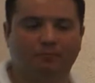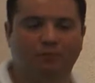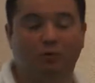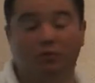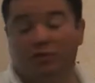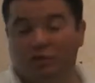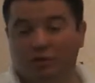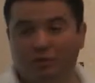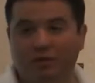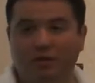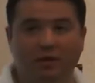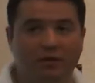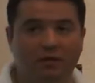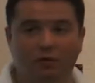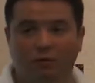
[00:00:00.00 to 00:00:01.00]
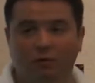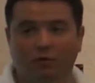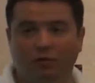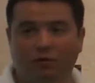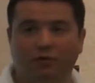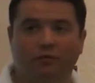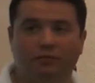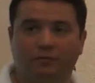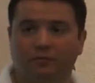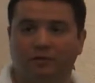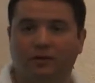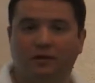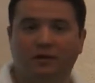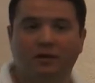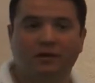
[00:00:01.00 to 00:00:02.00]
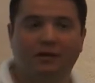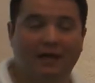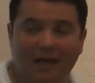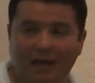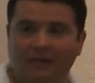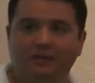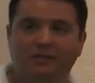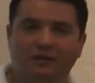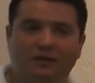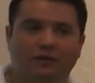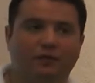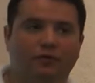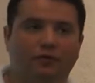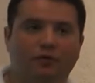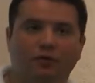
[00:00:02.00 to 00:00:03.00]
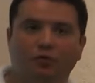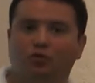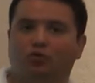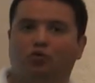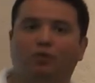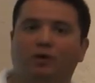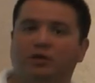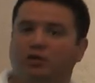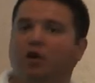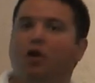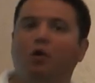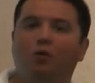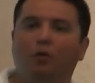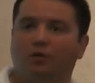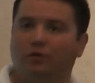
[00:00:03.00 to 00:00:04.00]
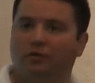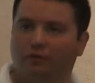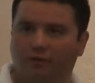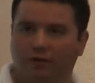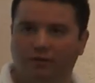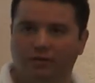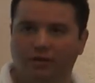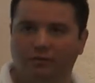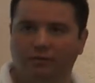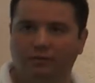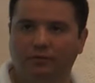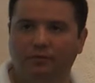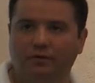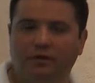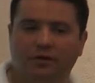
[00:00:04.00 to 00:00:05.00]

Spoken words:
which is something that you will not get if you use too much oak, for example.